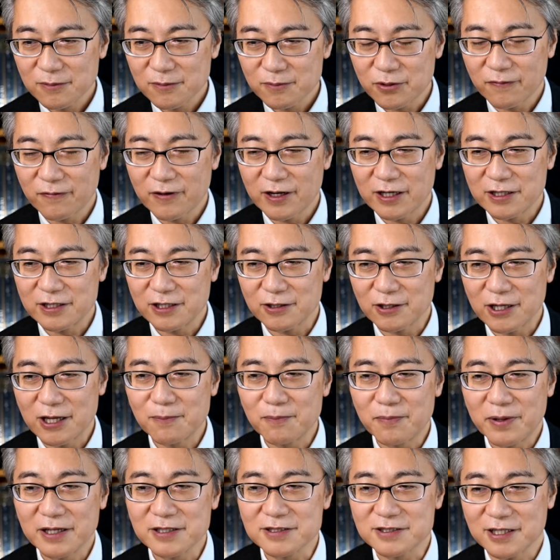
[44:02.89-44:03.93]
providing
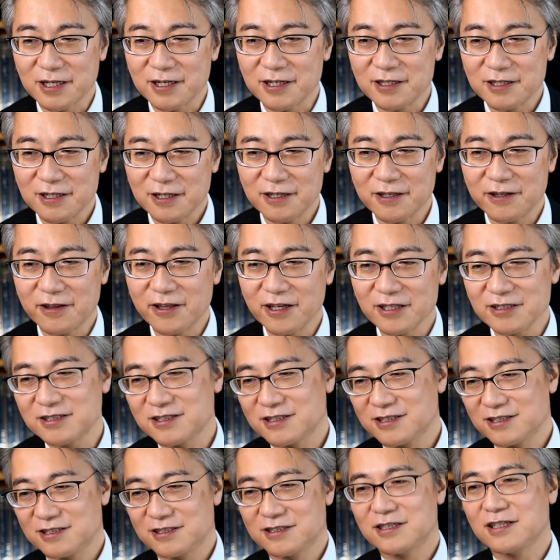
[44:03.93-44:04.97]
M-Pesa, and
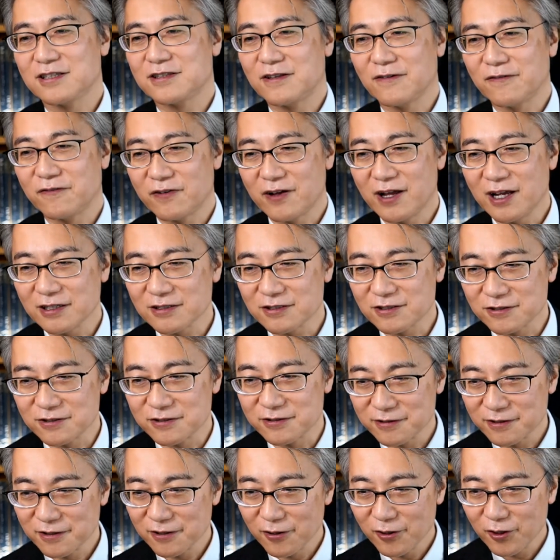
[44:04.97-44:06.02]
that's the de
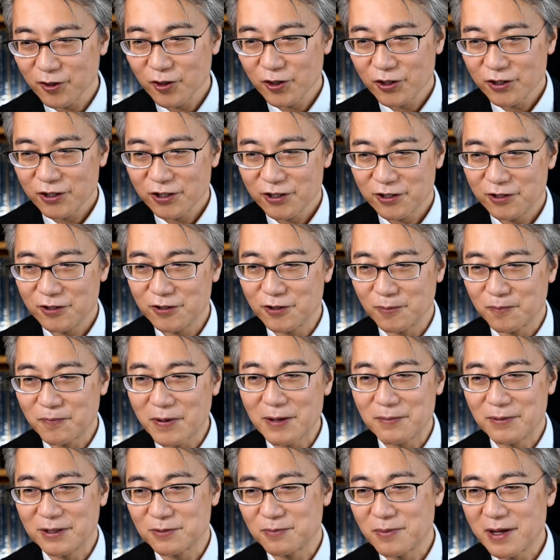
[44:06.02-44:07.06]
facto,
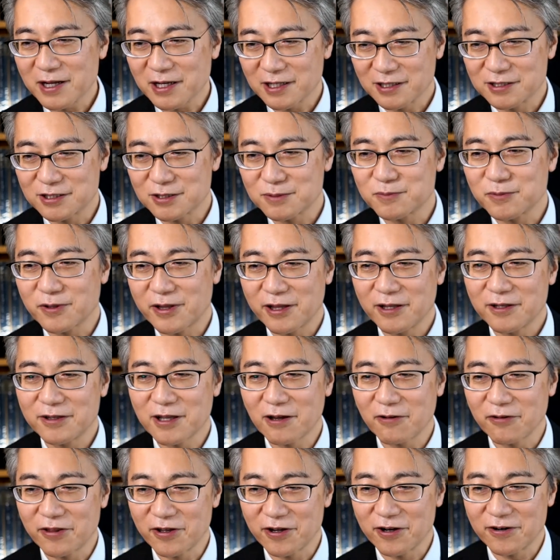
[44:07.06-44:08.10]
payment mechanism
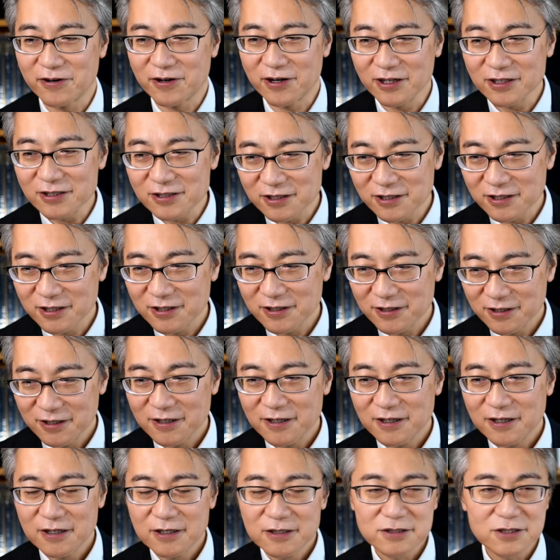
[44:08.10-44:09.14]
down there, right?
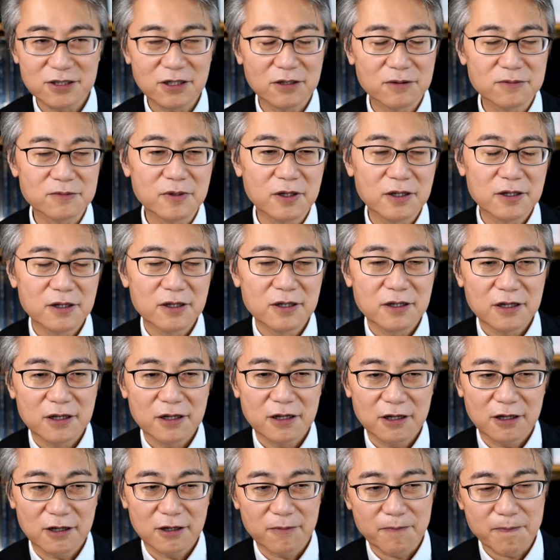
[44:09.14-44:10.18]
So,
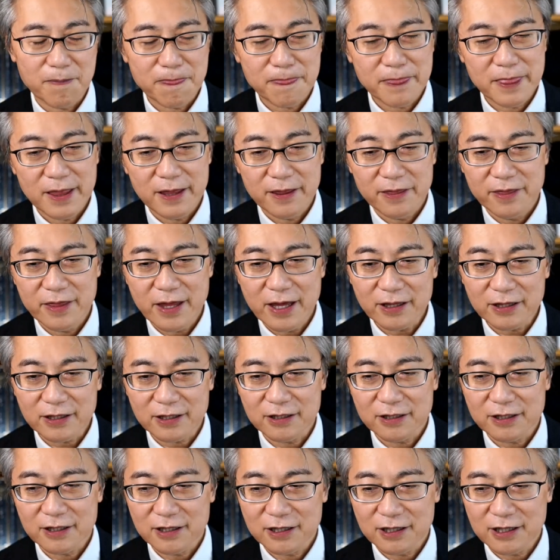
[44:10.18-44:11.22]
that
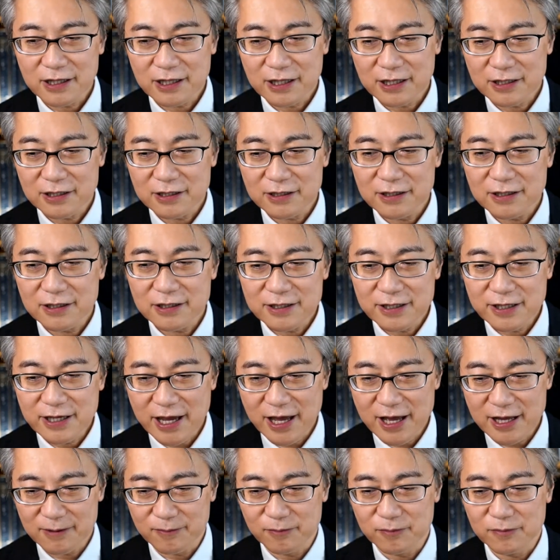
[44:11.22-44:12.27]

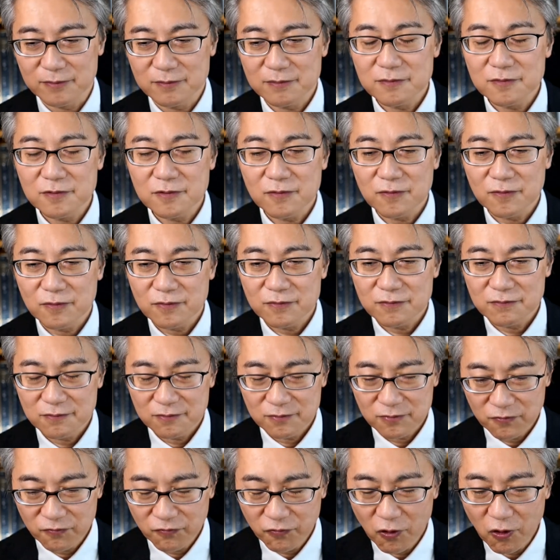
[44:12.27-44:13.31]
can
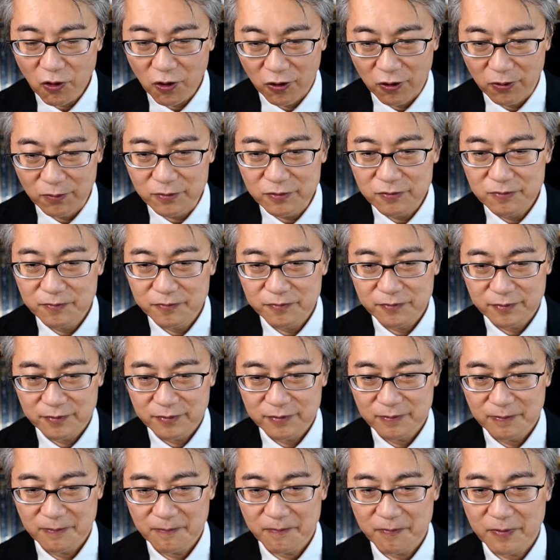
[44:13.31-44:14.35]
form
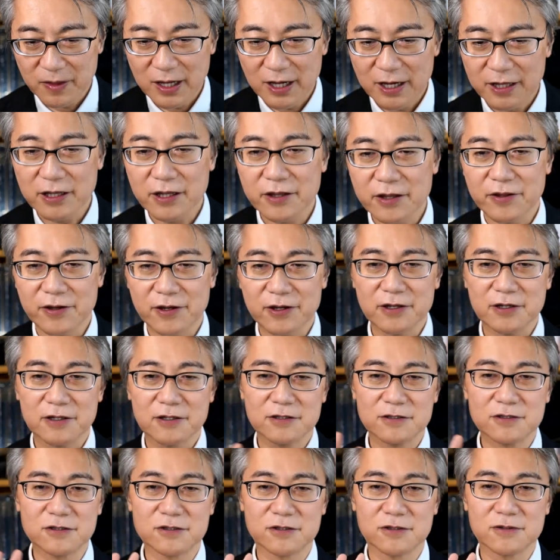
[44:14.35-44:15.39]
another,
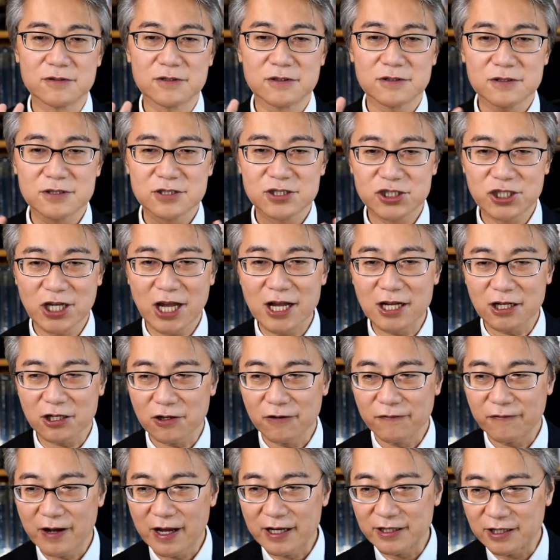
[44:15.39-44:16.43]
chunk
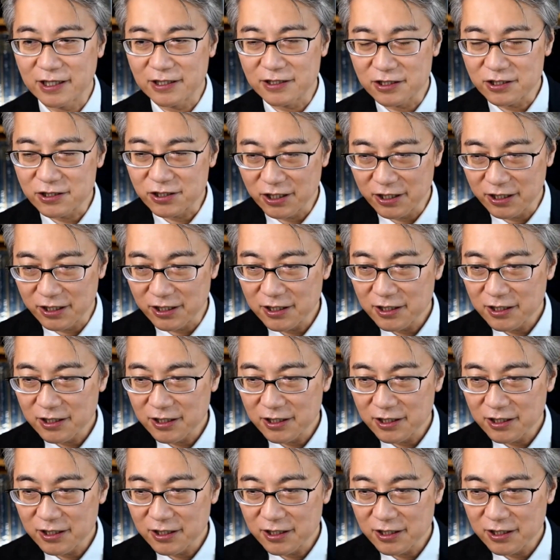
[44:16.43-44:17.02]
of identity,